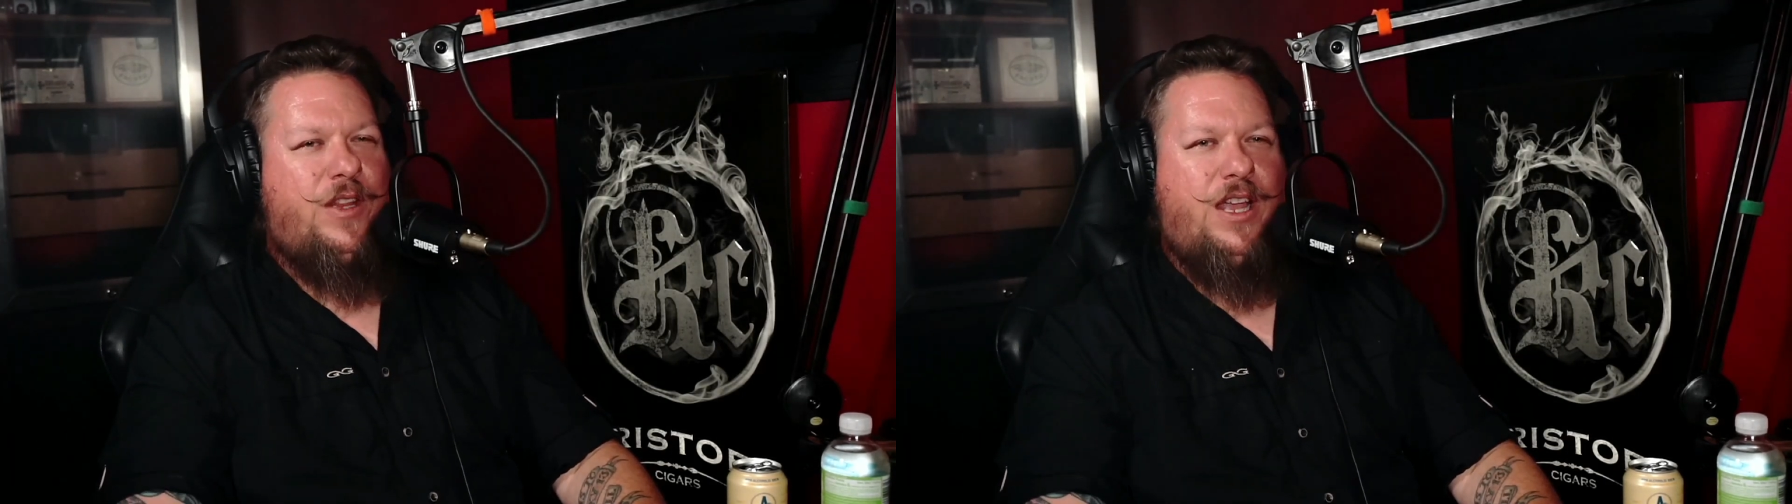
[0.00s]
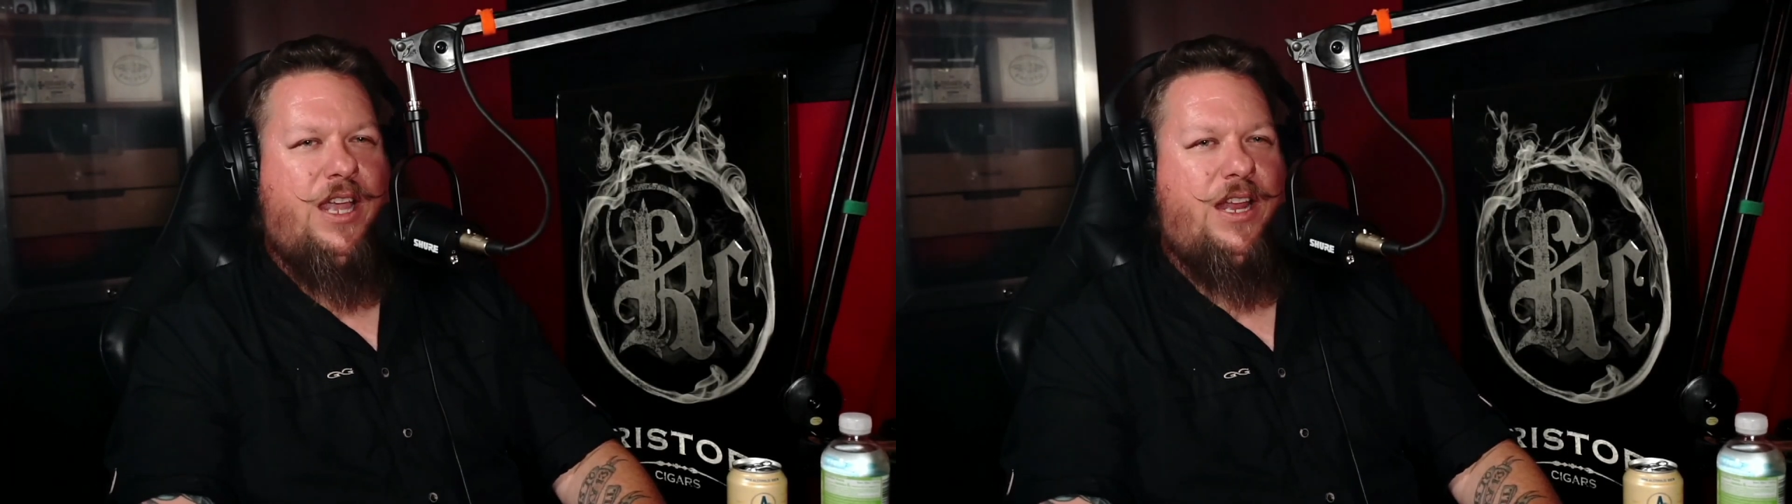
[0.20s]

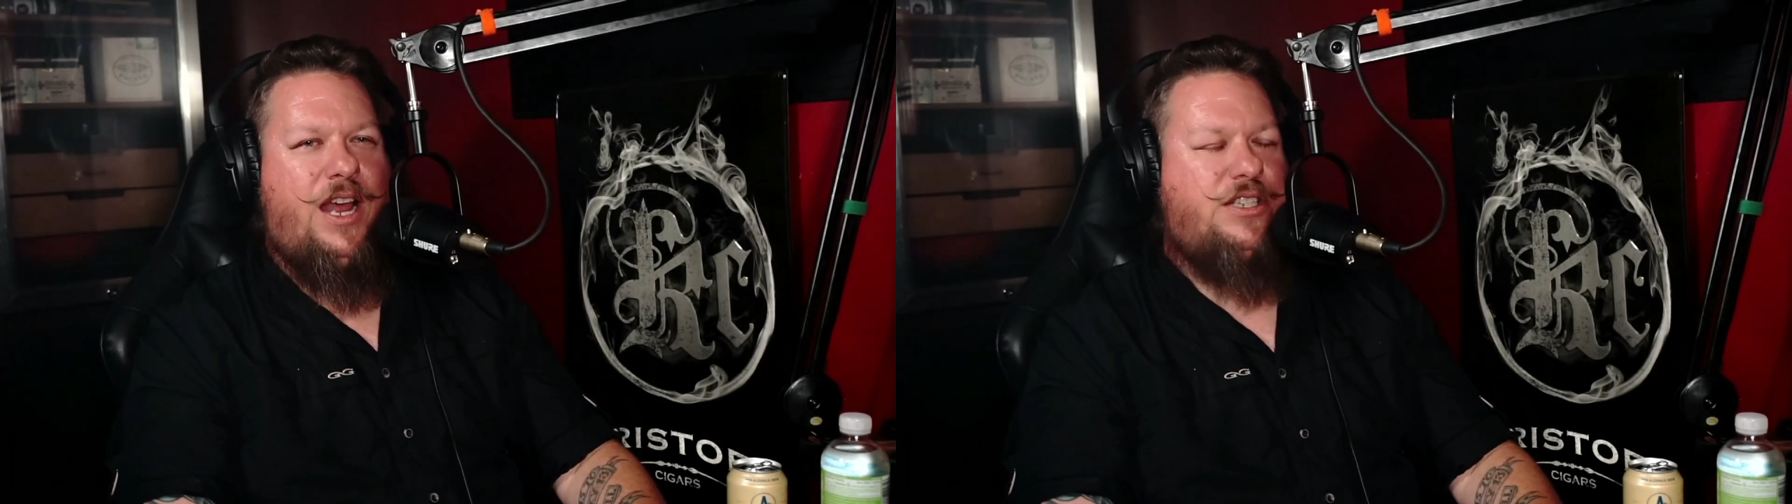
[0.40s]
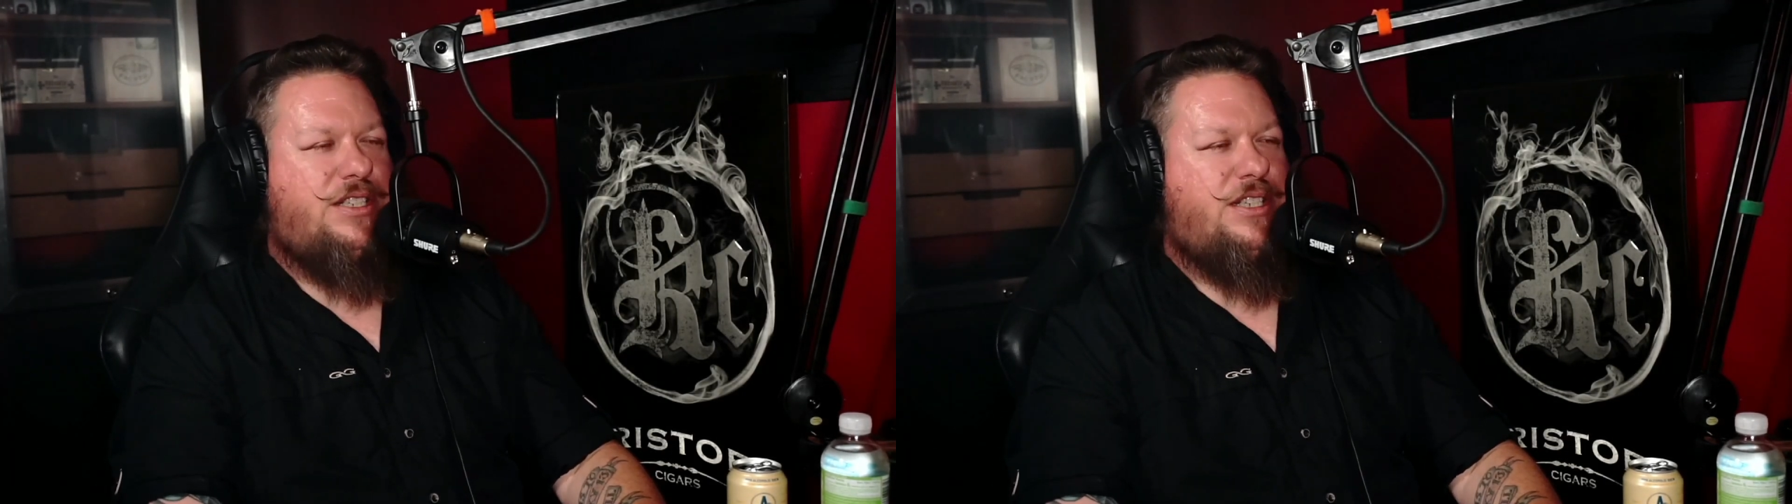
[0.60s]
and
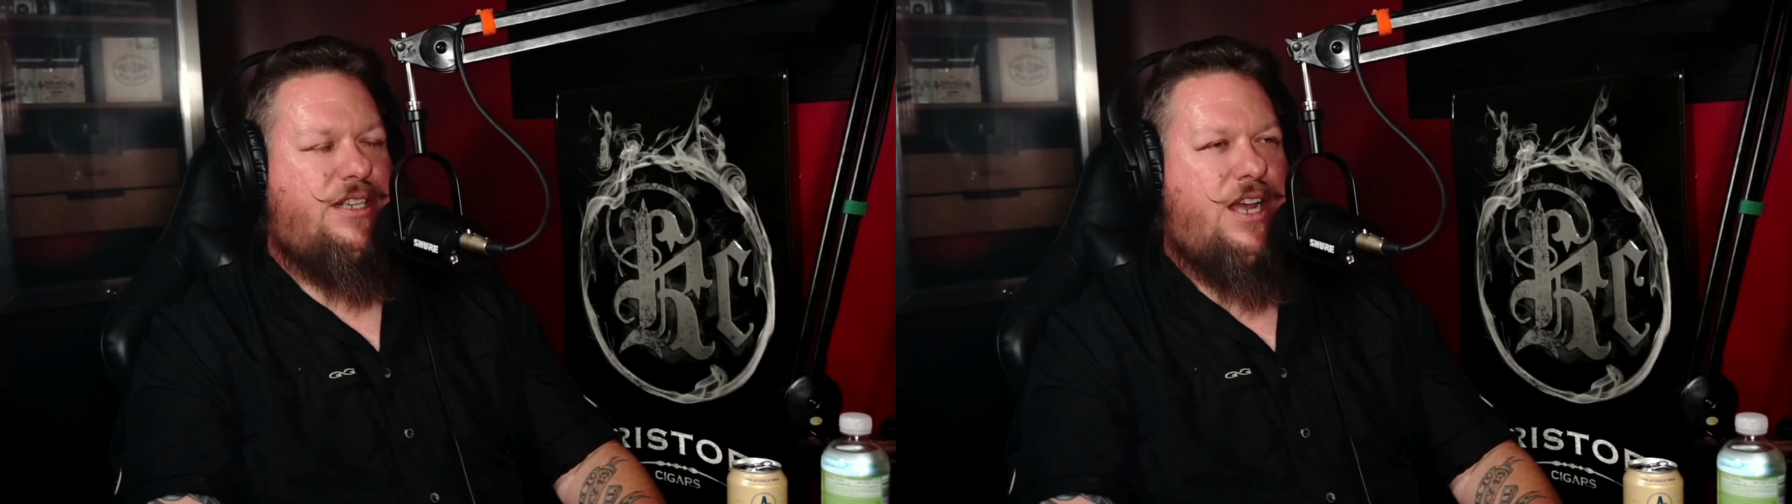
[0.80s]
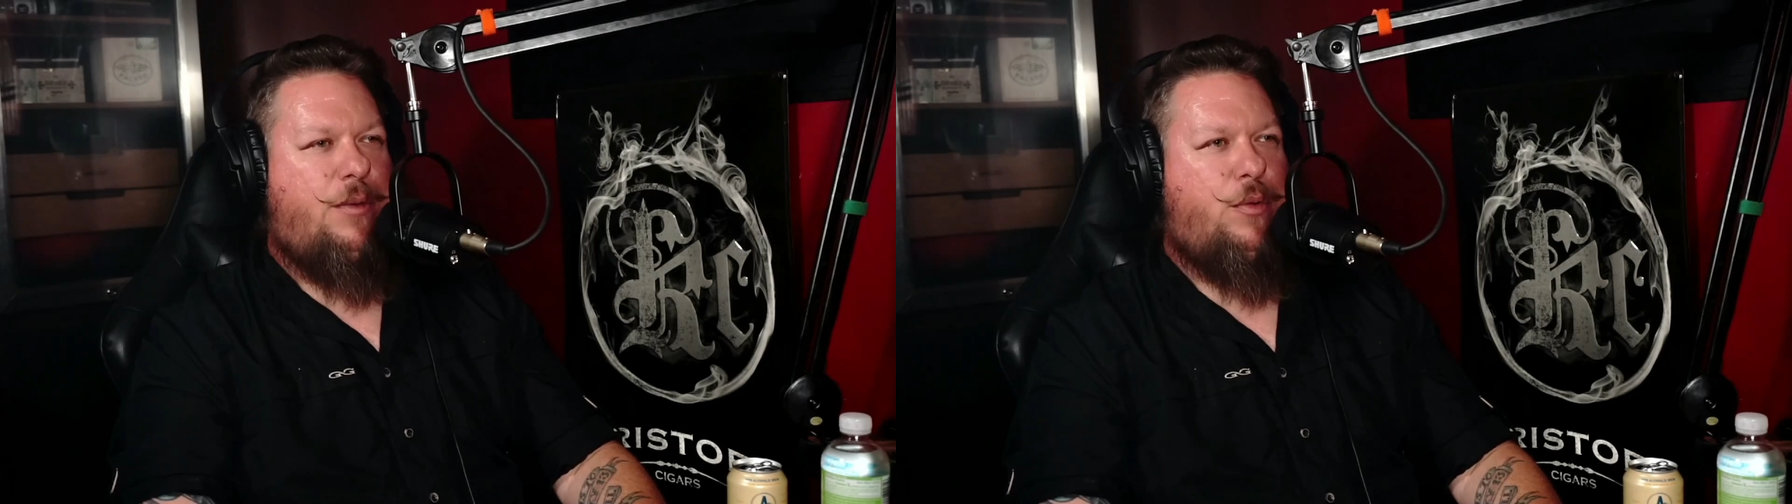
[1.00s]
I just
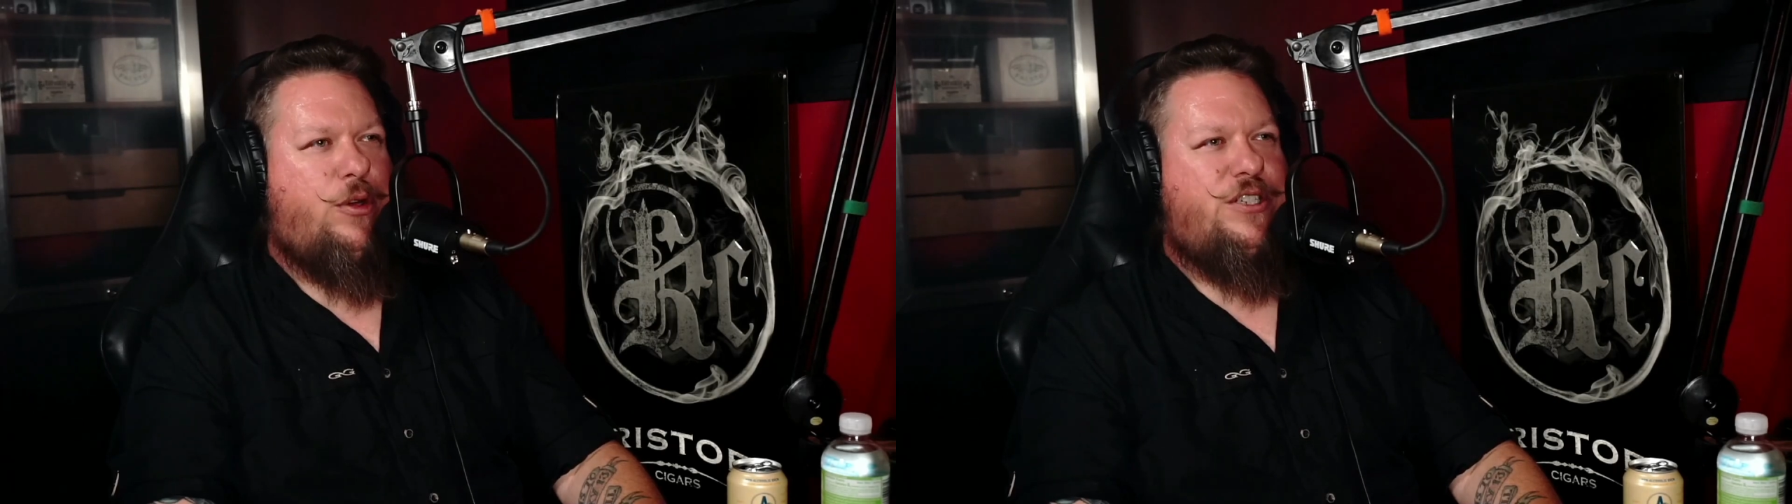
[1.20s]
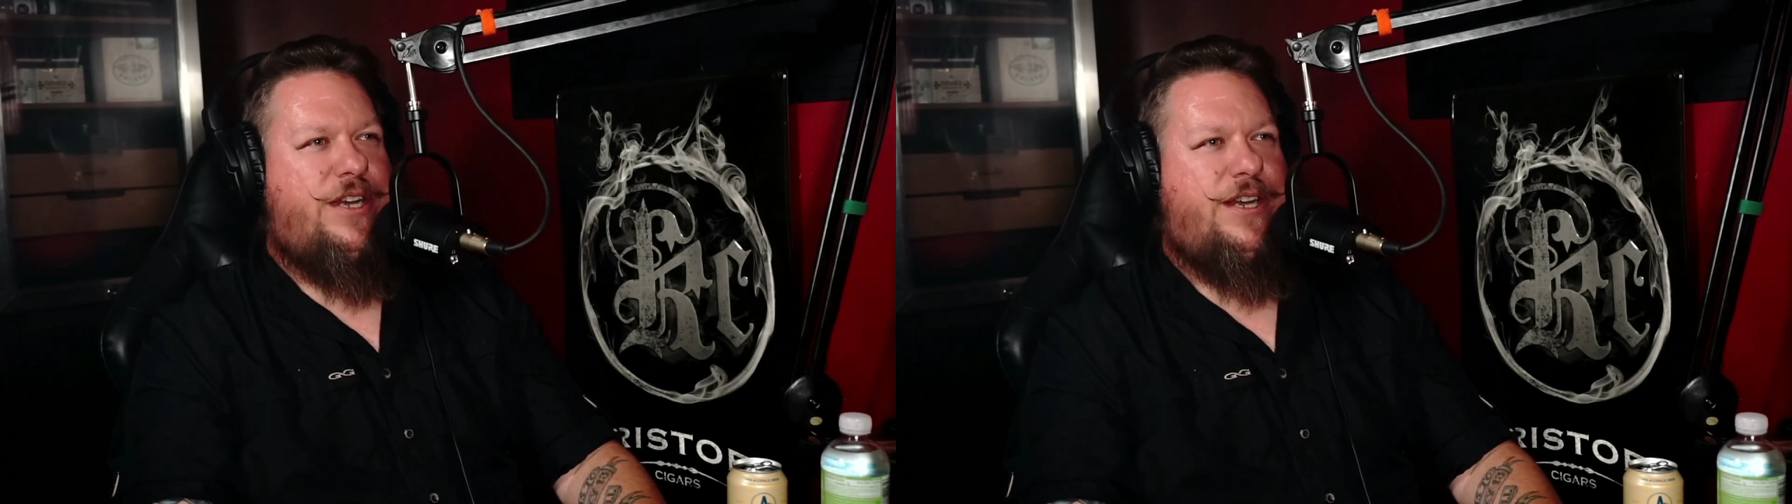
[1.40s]
did not
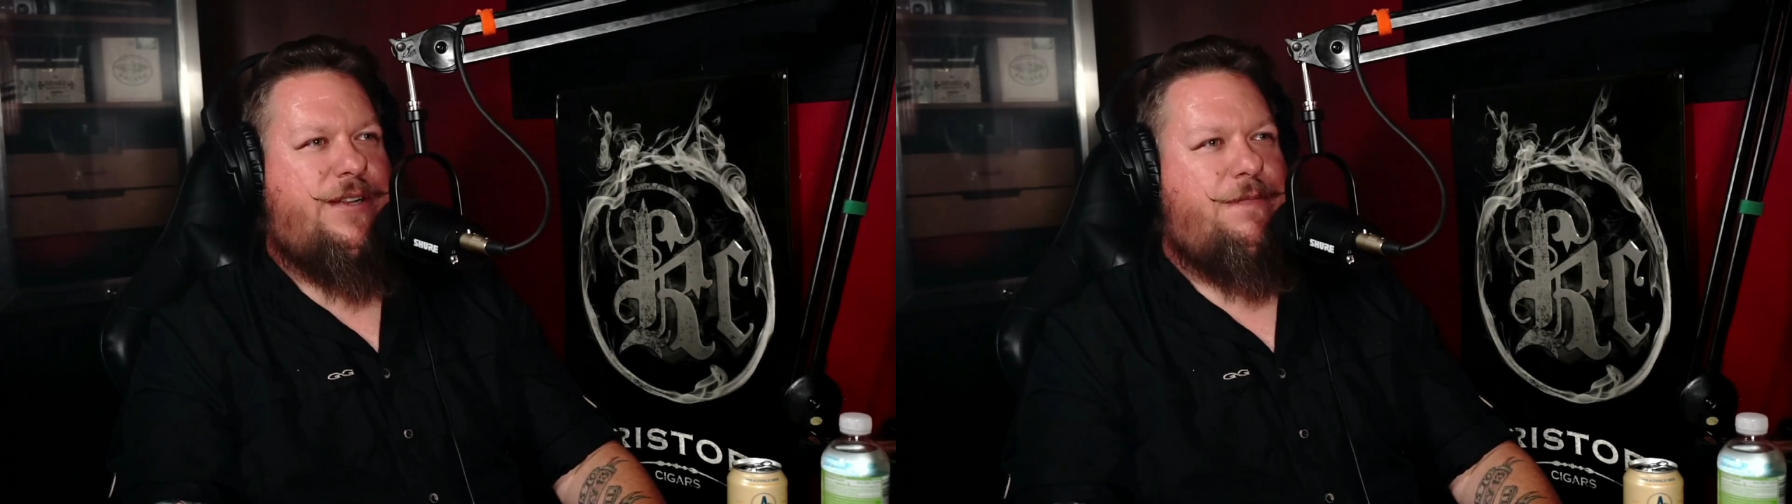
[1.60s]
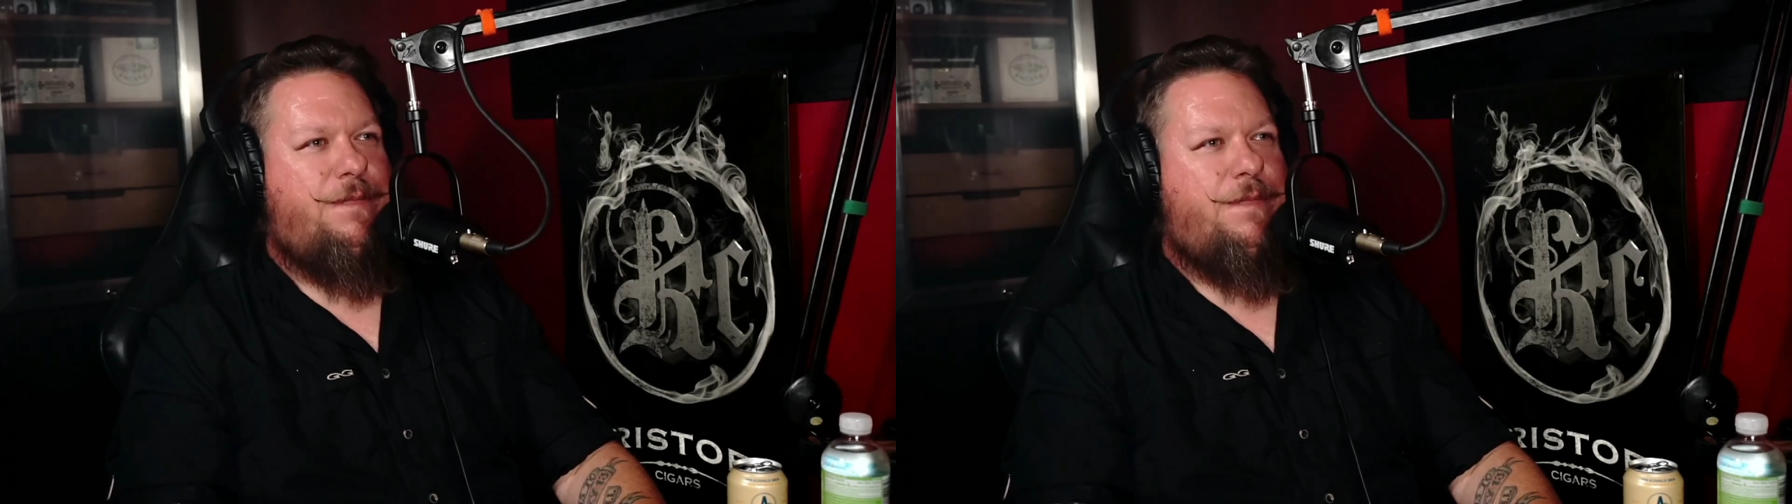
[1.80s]
appreciate it.